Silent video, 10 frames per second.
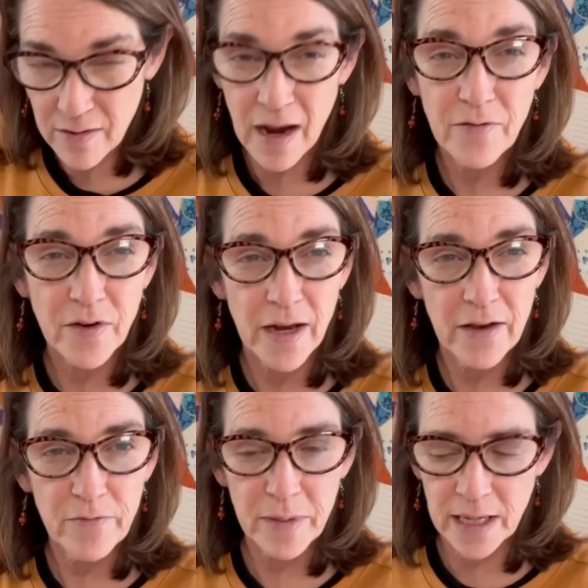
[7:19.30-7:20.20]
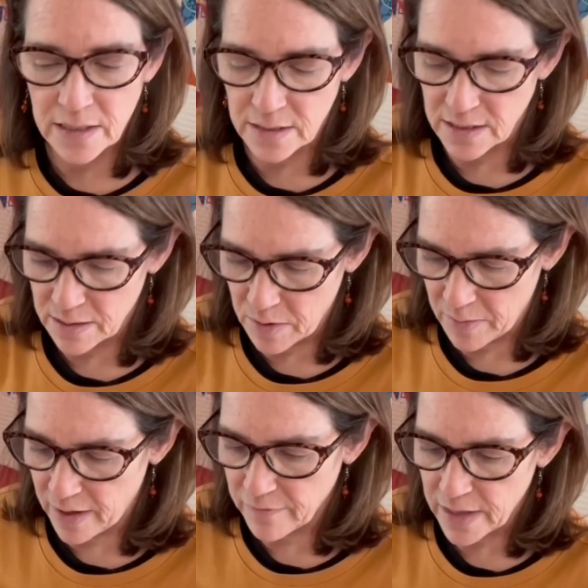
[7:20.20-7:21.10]
after. I have planted some of
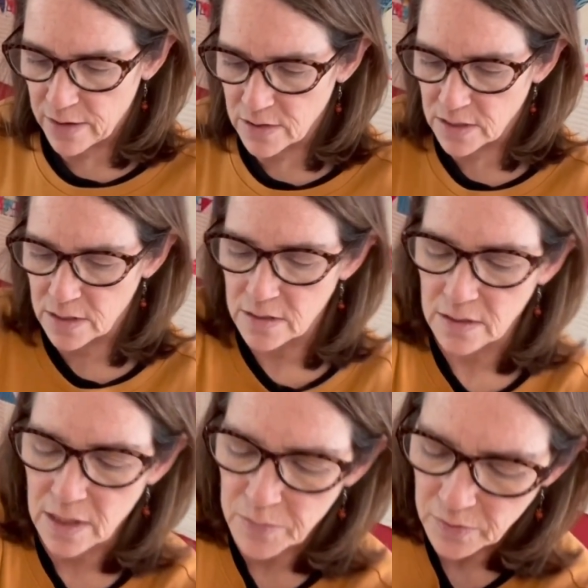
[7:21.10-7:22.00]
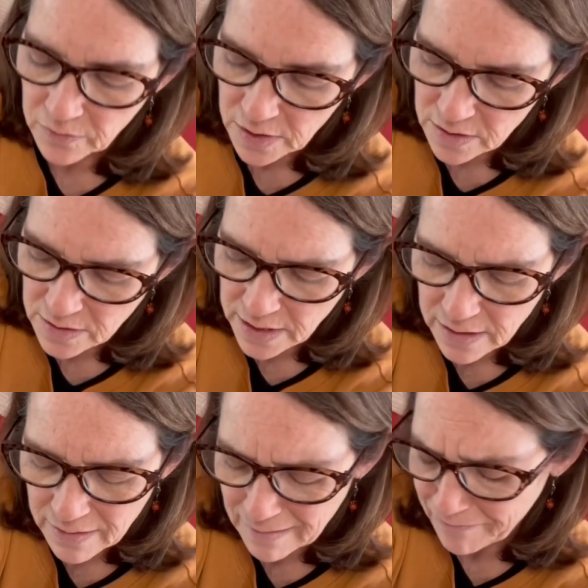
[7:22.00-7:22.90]
my flower seeds a couple of years
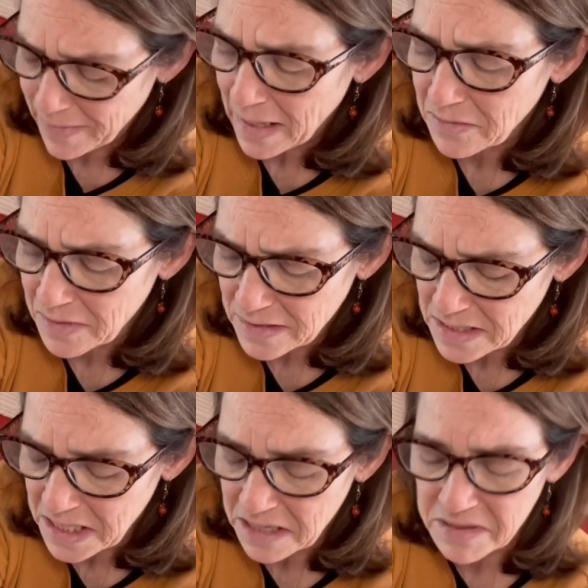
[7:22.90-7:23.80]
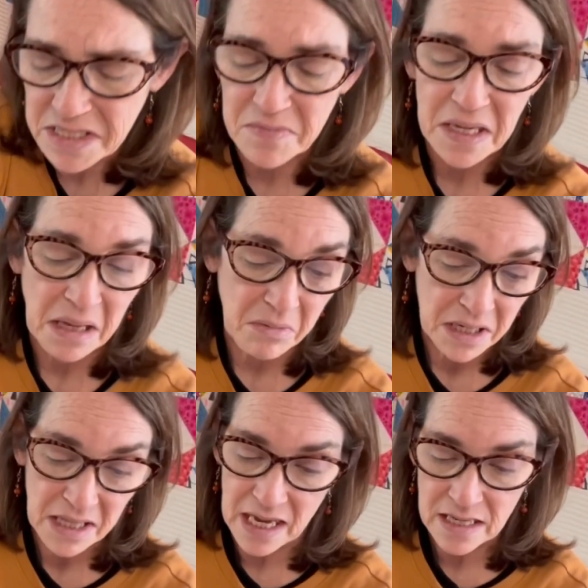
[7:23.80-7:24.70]
later. I don't see any reason why they wouldn't
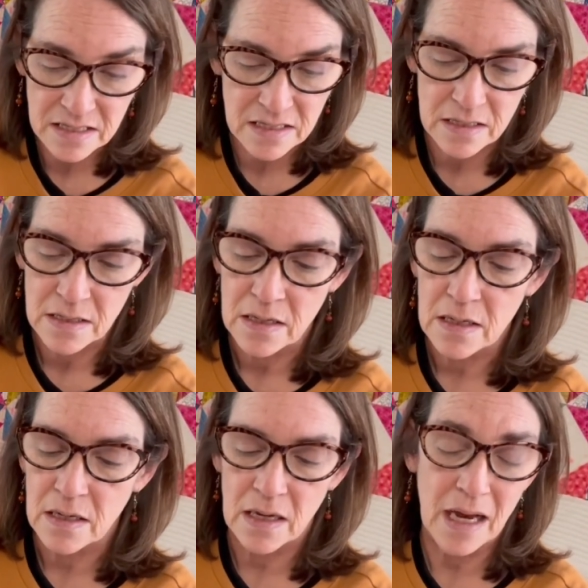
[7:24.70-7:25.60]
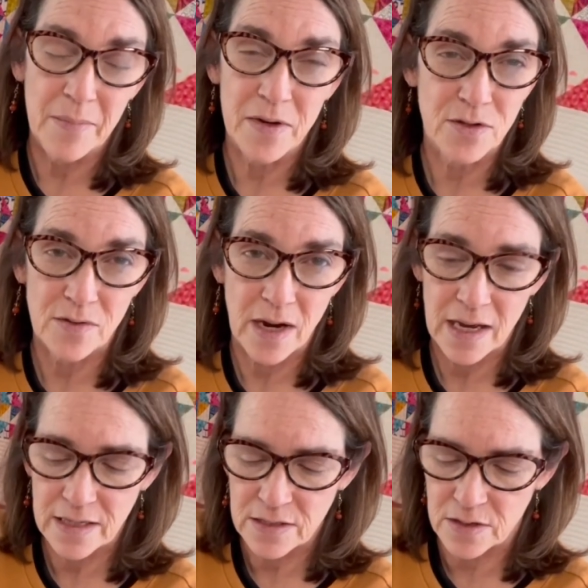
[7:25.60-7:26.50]
last. They're
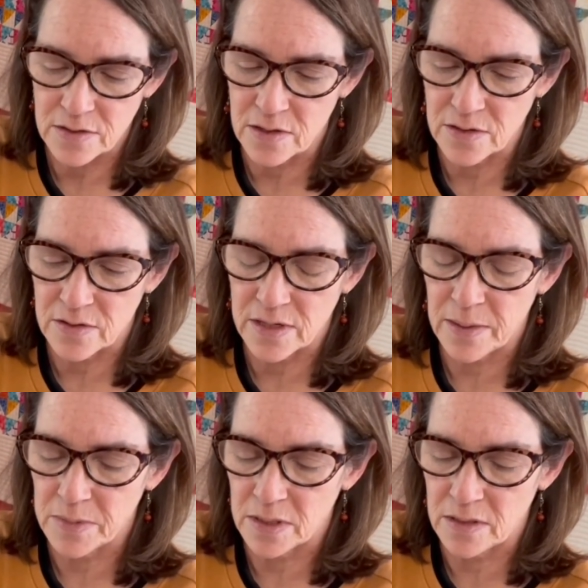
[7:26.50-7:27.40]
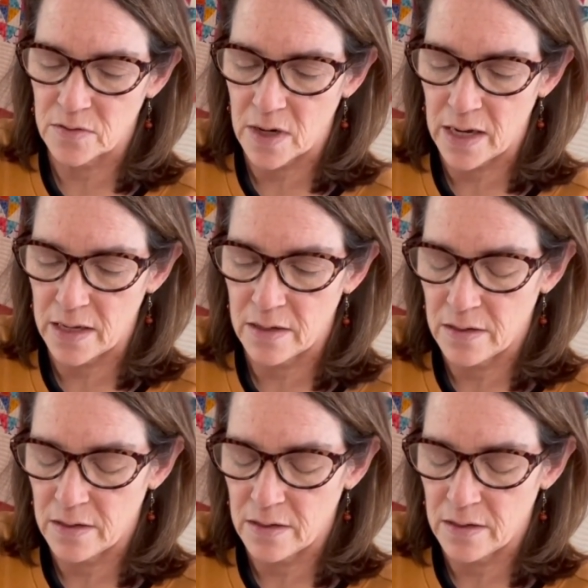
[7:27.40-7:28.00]
dried, so as long as they're kept in a dry